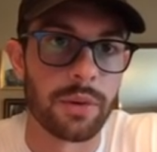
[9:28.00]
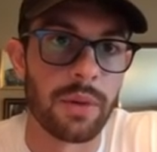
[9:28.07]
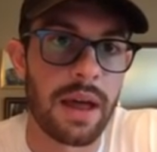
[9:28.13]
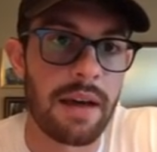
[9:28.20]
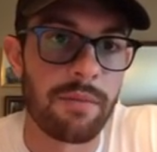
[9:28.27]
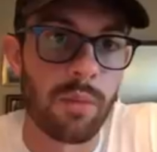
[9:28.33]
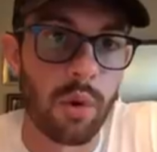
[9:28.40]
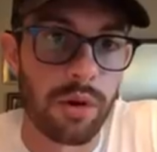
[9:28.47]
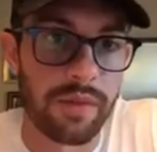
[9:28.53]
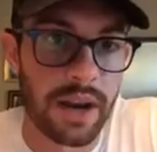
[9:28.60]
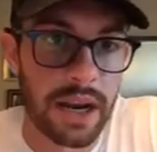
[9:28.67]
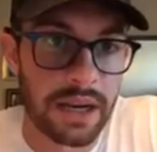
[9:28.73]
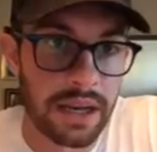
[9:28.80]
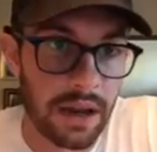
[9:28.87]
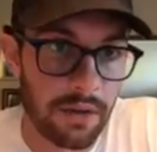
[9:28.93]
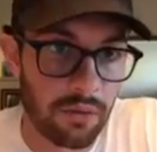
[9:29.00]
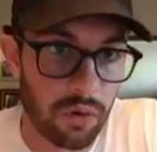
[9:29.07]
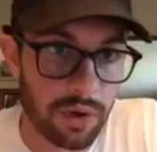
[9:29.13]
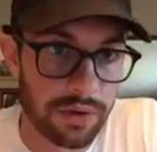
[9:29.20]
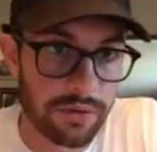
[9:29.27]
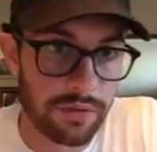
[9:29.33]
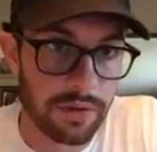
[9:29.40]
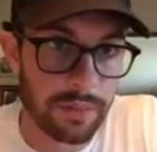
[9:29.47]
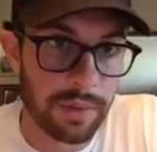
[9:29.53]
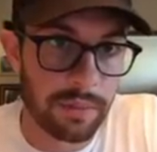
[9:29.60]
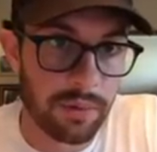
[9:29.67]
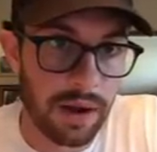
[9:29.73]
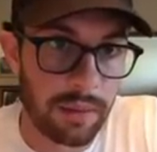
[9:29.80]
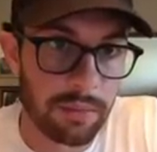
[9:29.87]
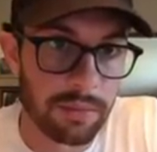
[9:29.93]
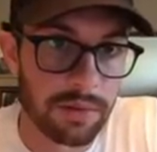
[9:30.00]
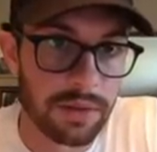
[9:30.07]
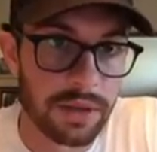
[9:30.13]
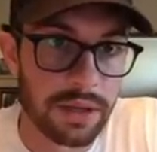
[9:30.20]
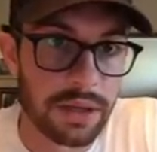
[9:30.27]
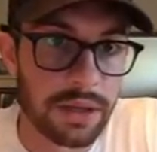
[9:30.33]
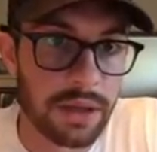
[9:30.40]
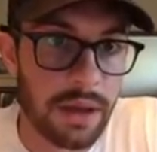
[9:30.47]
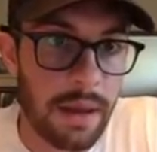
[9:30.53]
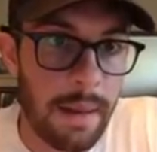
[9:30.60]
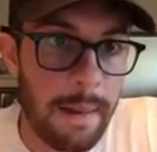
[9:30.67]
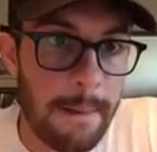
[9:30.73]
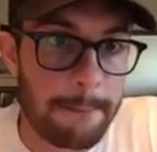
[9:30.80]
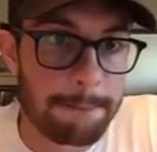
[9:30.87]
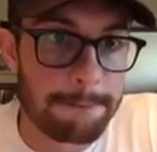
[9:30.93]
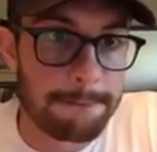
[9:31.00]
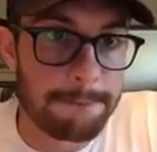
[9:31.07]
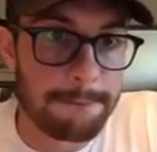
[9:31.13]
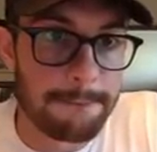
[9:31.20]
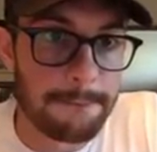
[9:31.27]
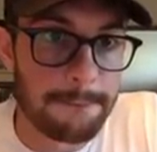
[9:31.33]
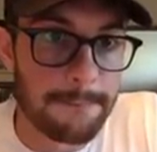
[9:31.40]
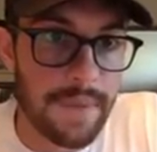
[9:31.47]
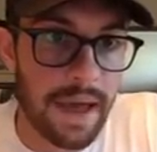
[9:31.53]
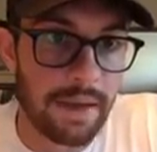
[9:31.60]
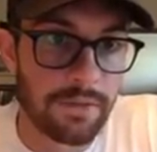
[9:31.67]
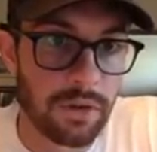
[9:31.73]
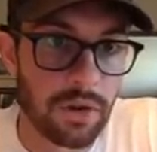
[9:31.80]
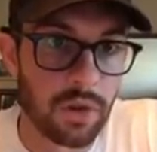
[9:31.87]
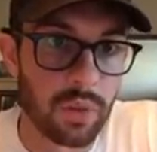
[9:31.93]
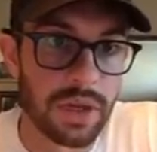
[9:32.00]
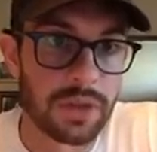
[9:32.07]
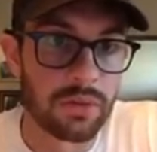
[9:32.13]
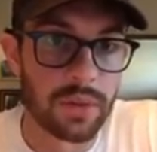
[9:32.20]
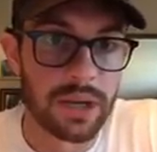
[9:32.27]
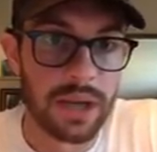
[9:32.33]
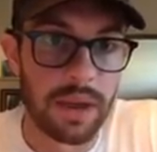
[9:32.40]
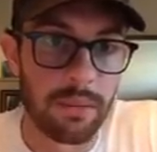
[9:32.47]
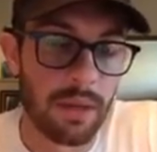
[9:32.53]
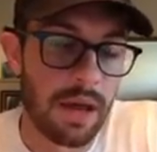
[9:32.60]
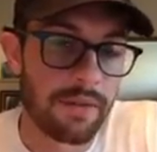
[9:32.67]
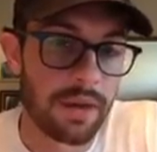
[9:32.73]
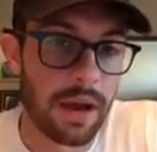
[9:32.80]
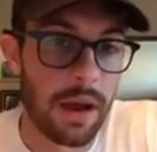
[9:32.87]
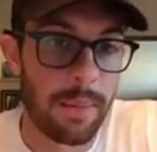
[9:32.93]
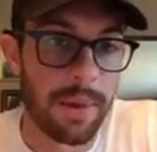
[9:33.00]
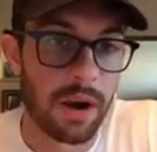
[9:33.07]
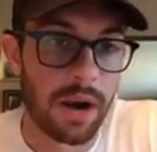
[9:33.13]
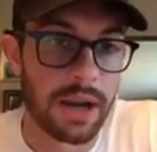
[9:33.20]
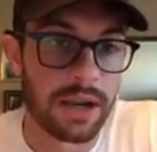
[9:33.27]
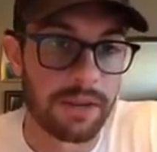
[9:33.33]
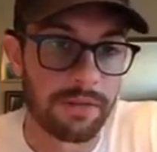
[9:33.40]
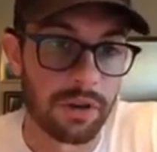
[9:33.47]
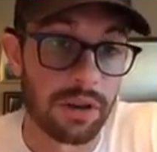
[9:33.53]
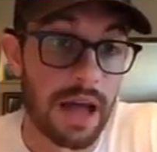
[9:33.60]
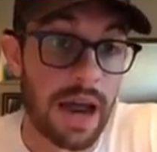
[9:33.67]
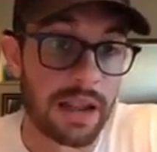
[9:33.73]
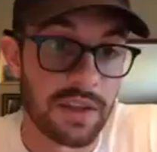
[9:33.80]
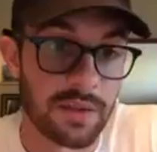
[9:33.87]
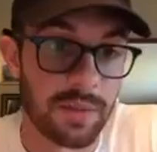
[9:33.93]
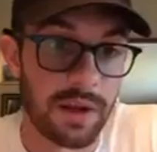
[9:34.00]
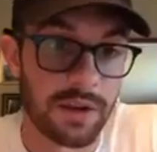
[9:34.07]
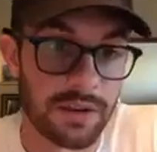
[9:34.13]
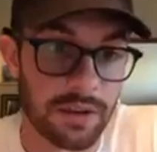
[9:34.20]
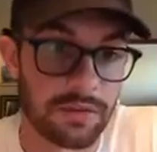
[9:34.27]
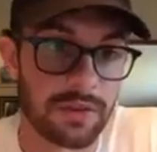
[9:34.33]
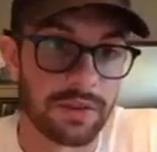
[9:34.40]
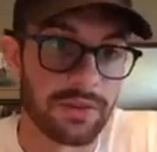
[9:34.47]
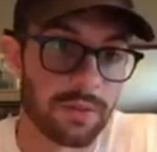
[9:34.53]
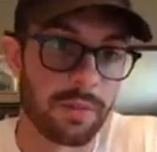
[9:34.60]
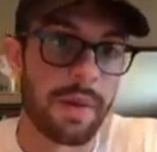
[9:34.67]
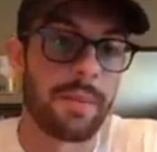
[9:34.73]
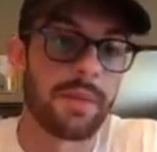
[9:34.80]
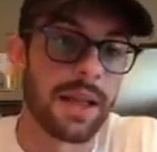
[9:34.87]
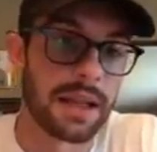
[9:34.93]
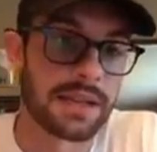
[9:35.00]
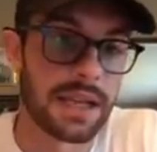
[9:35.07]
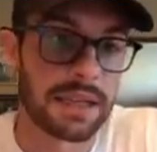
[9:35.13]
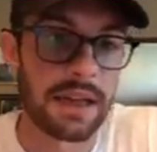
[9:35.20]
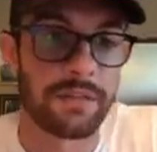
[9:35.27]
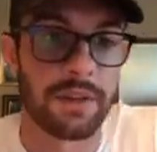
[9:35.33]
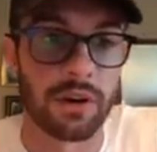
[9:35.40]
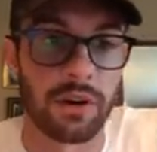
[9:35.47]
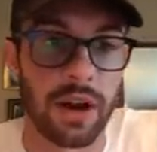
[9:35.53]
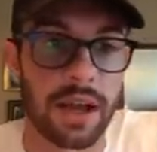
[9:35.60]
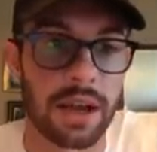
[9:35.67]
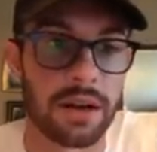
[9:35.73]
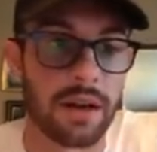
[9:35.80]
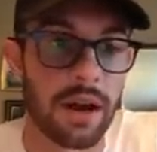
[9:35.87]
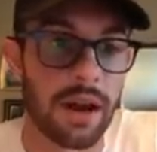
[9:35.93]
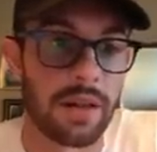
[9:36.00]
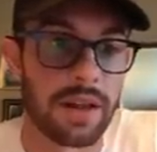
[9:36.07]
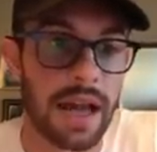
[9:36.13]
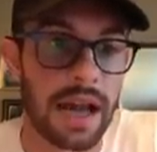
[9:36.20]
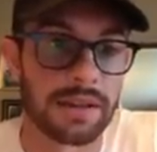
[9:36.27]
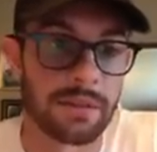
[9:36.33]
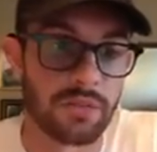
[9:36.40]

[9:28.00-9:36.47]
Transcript: we'll have more of an idea on Royce Freeman probably after their week 3 game. We'll have a better idea for a lot of these players. So just remember that. Take that for granted. The guys I'm